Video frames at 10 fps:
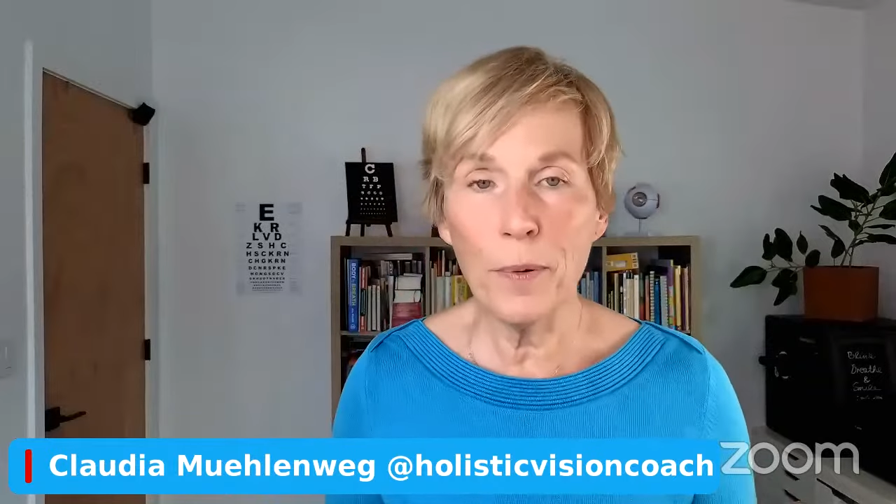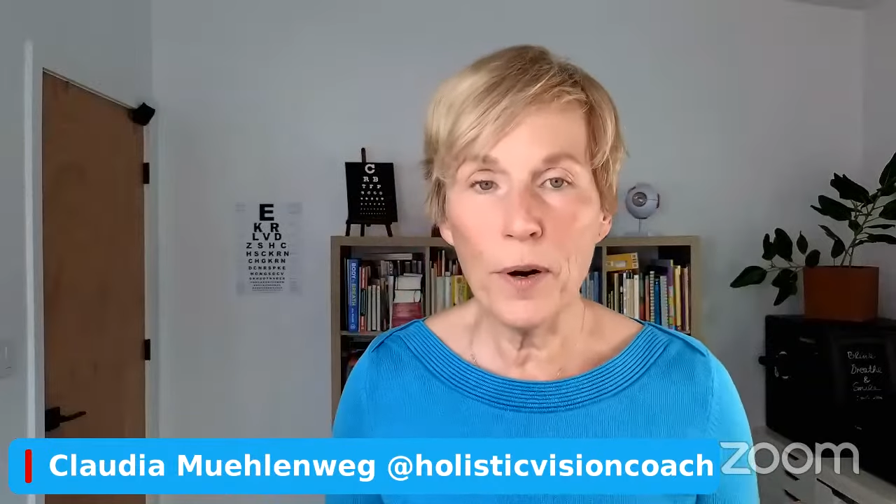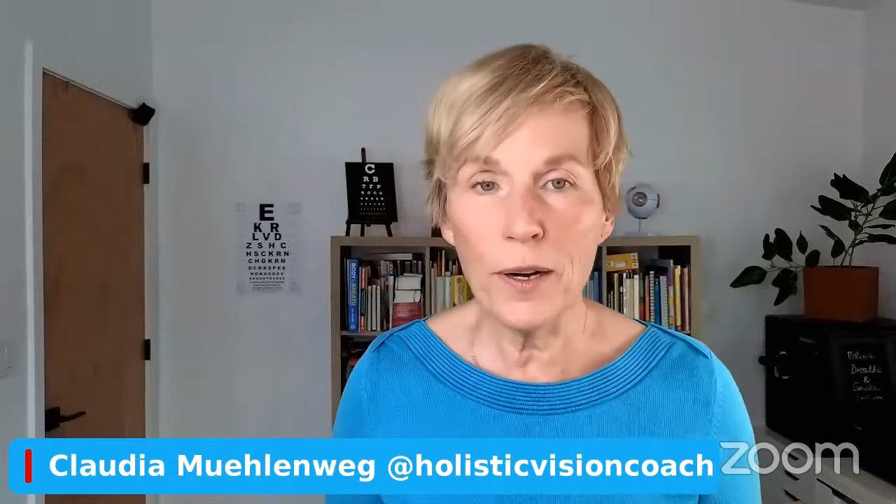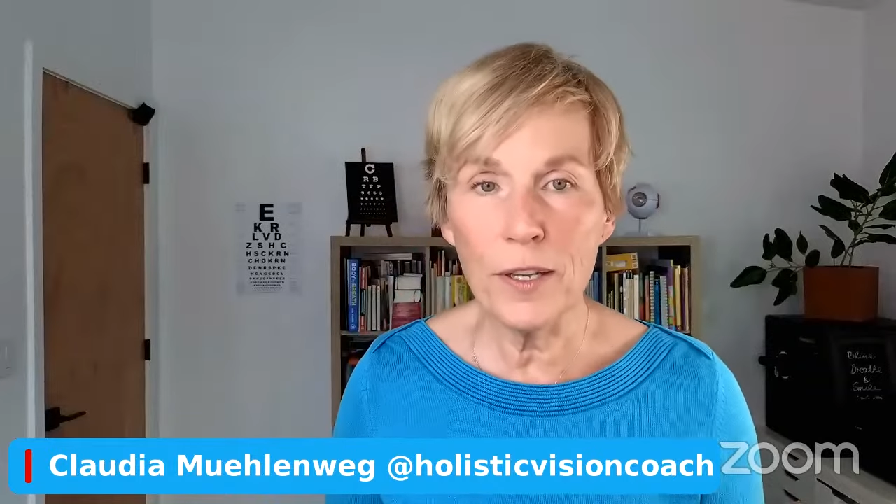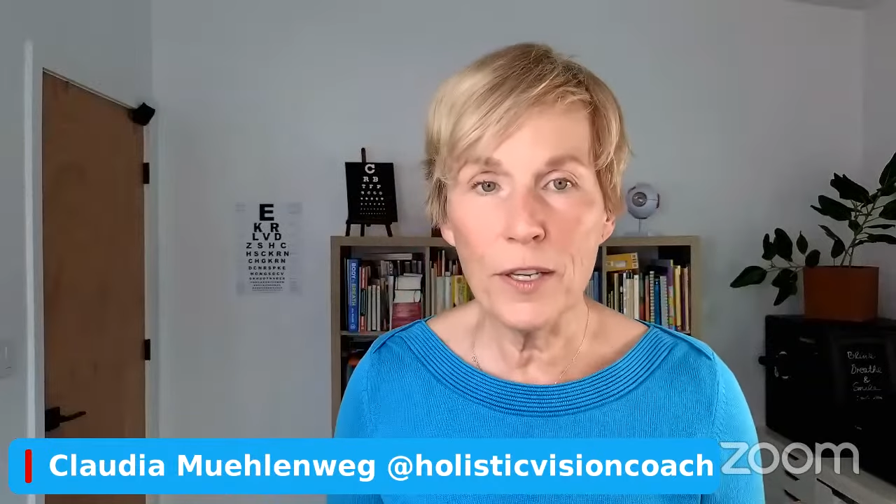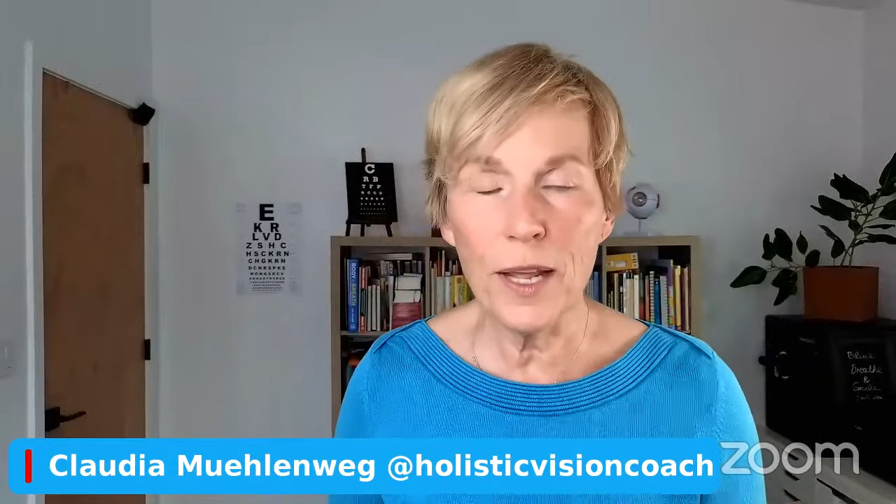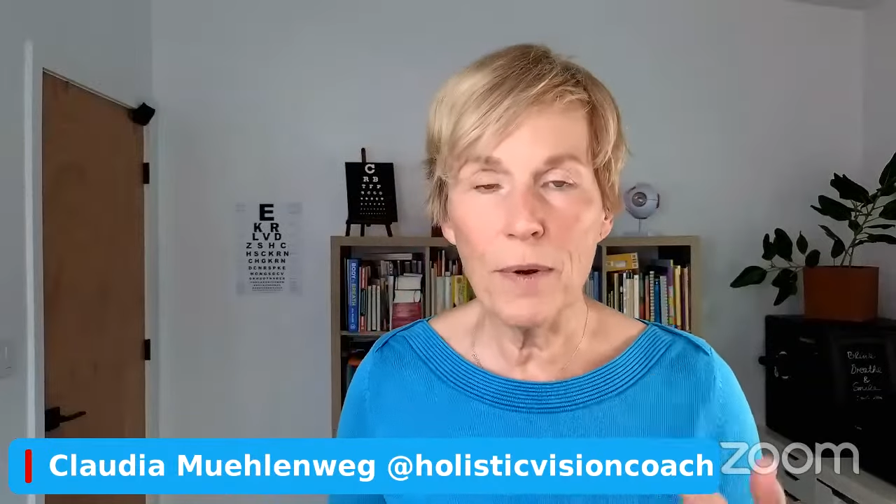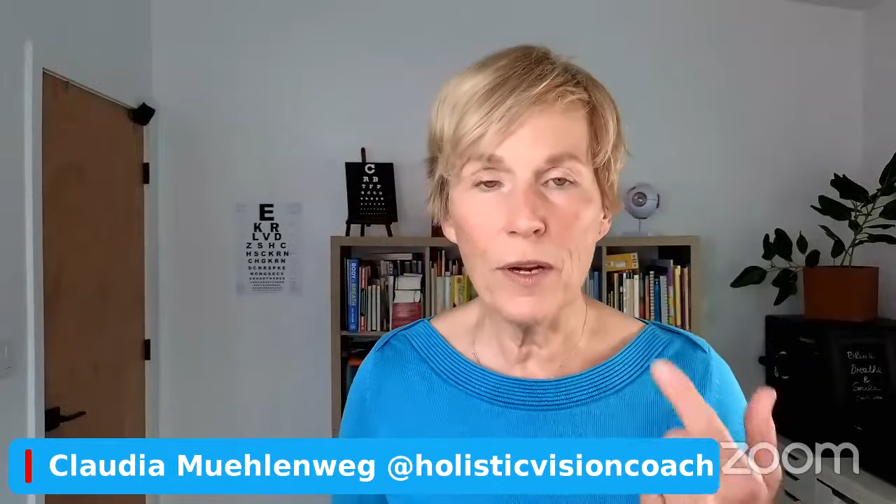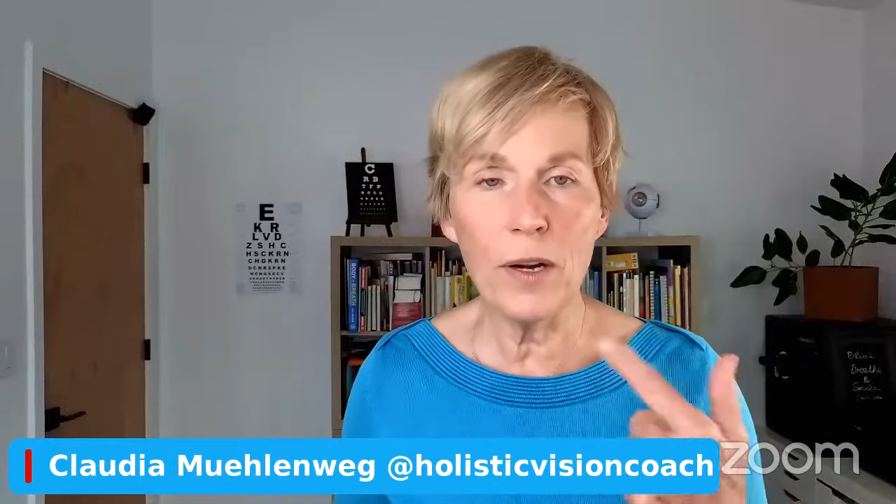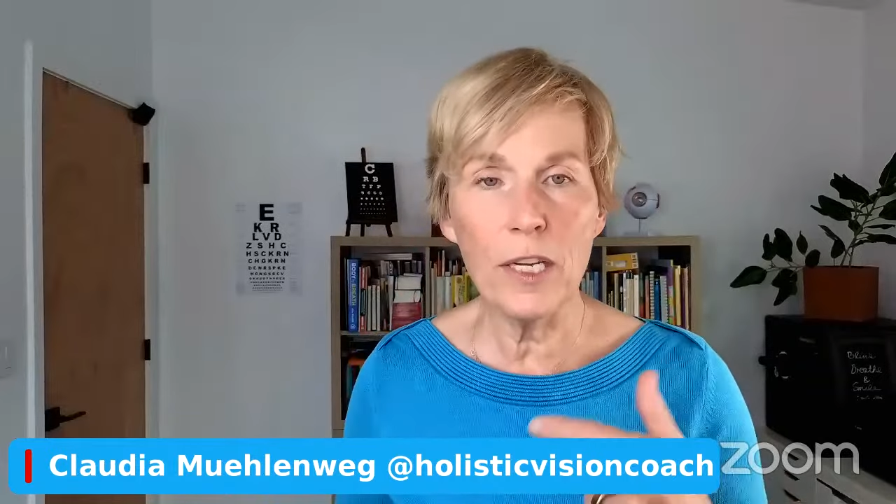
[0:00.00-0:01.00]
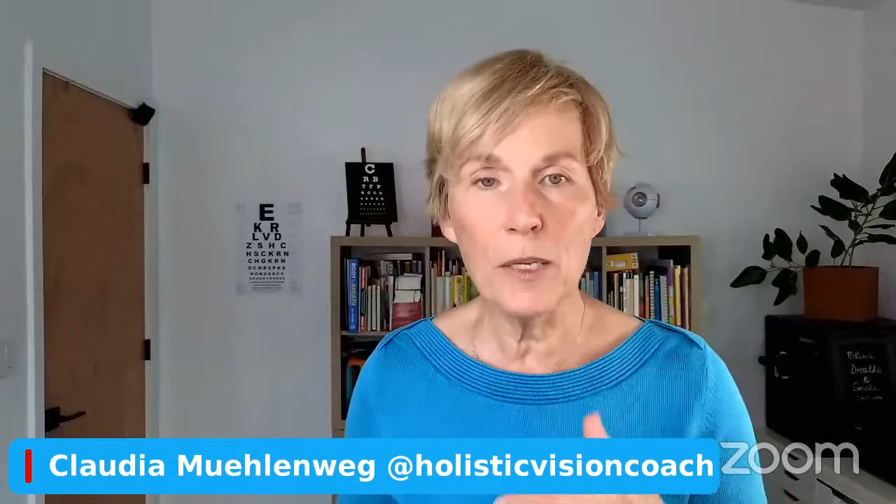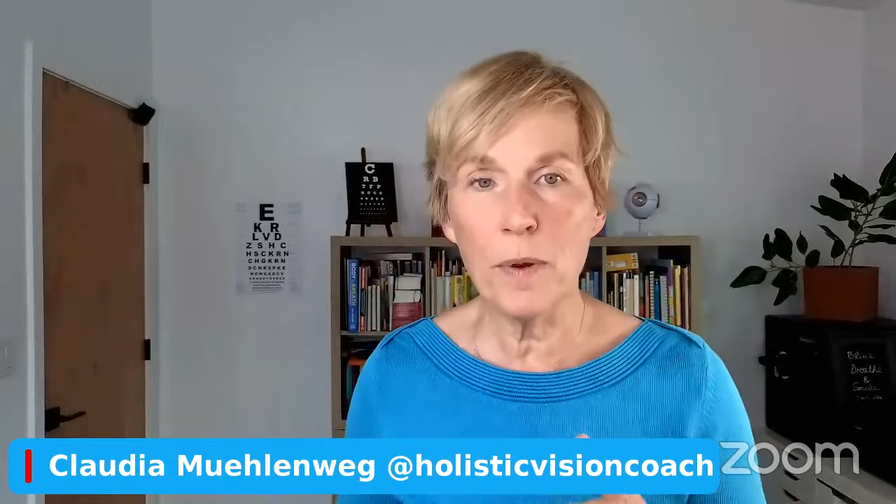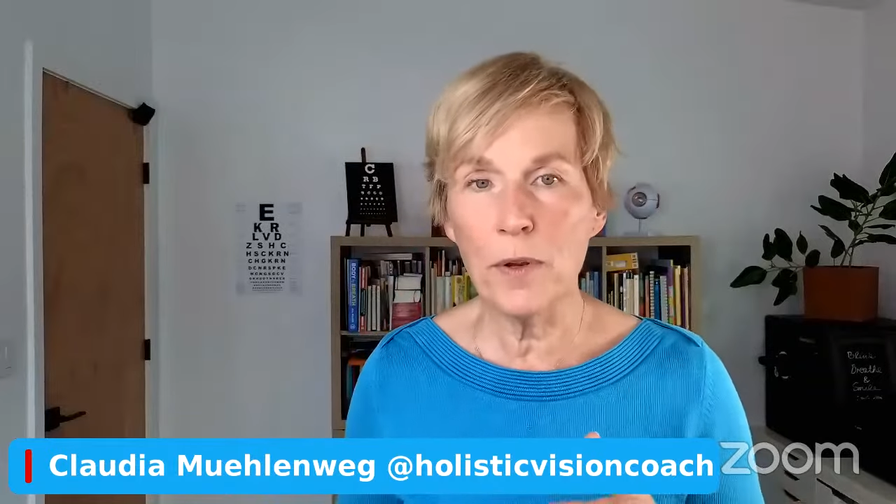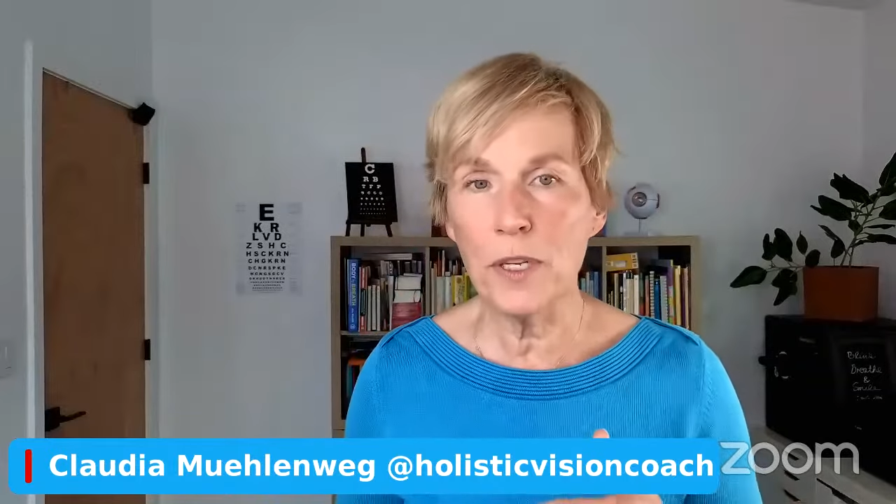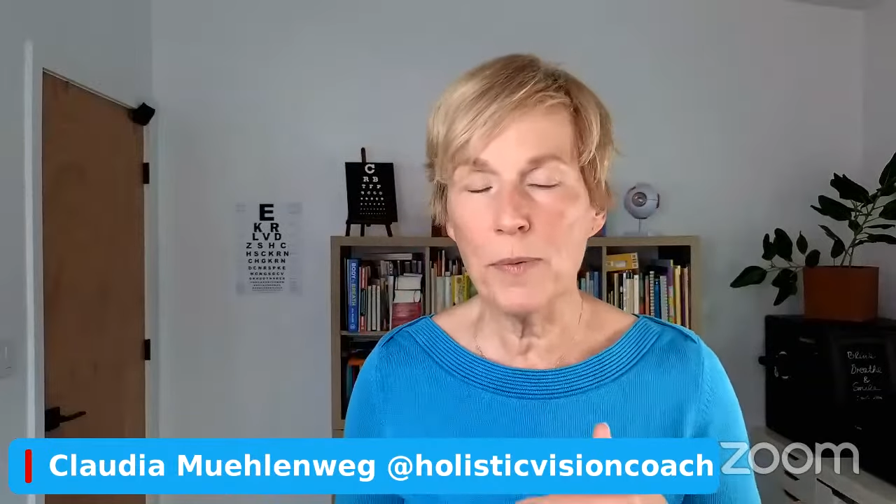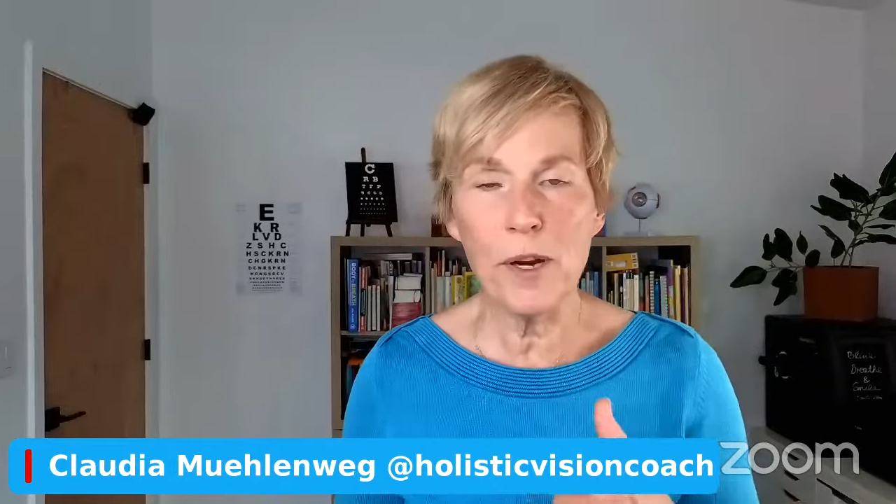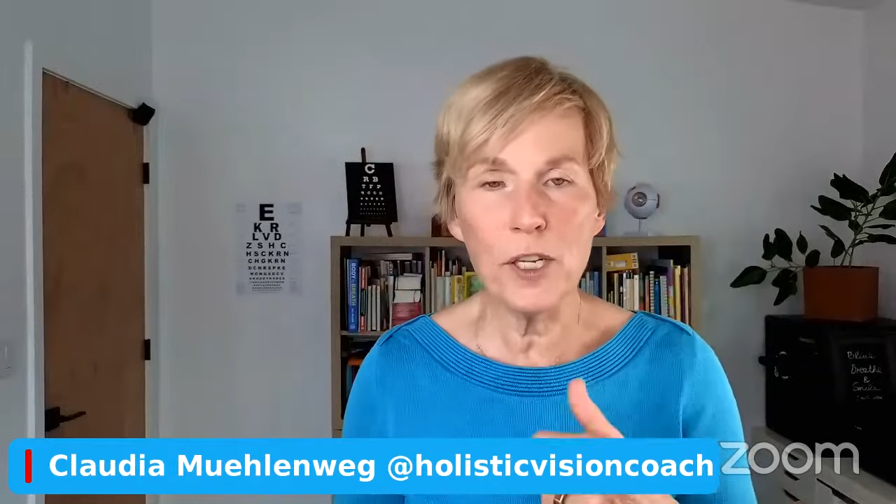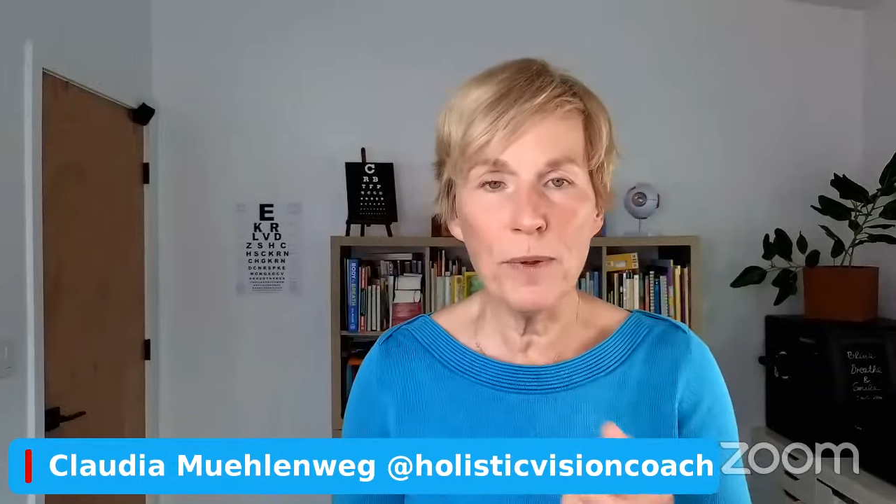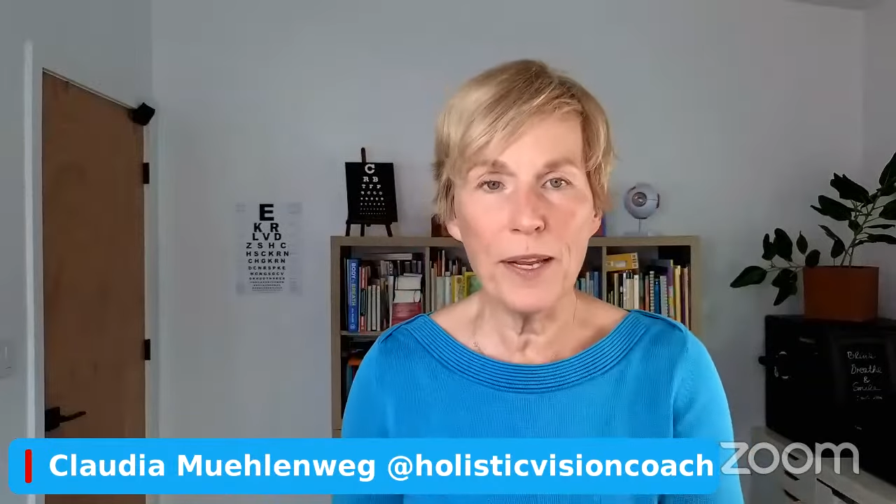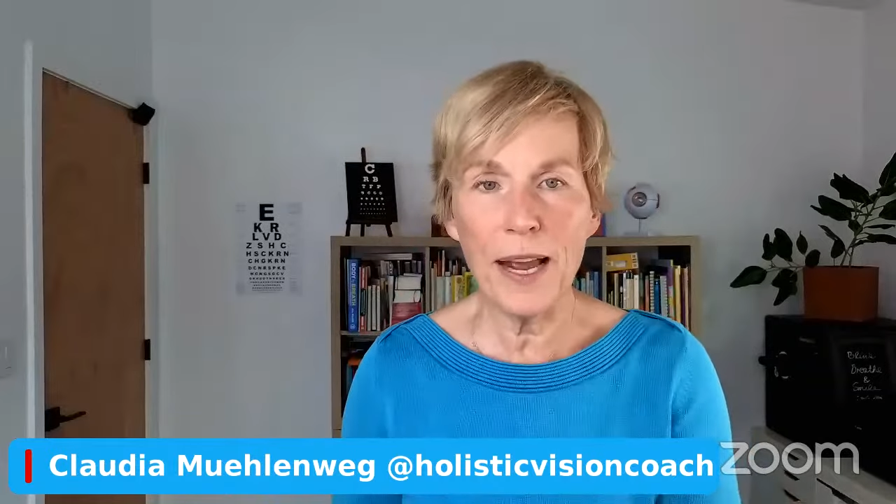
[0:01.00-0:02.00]
important so that we're not exposed,
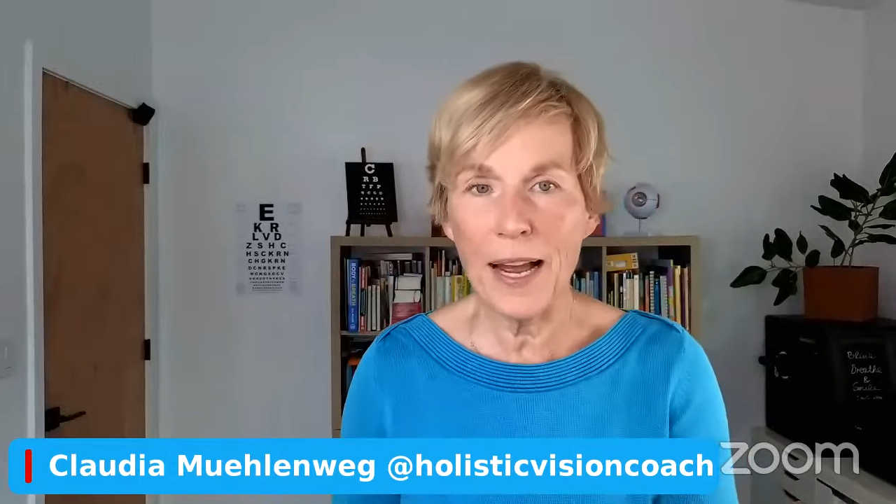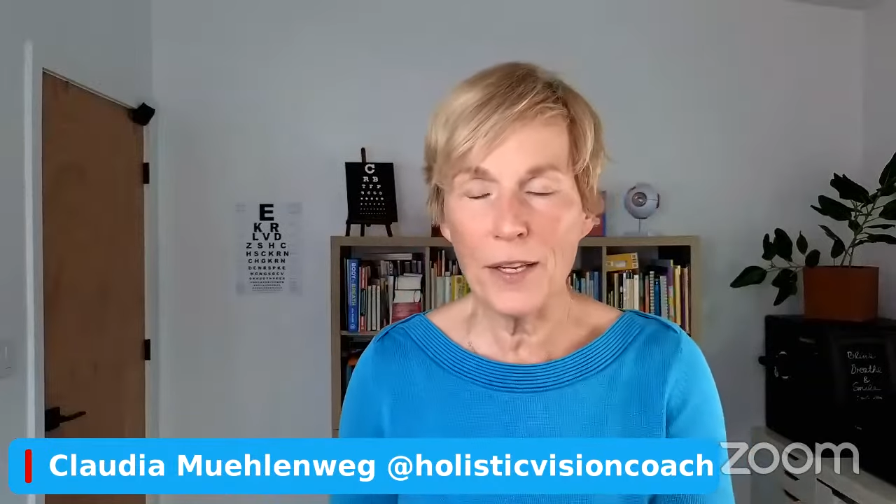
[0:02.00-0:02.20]
especially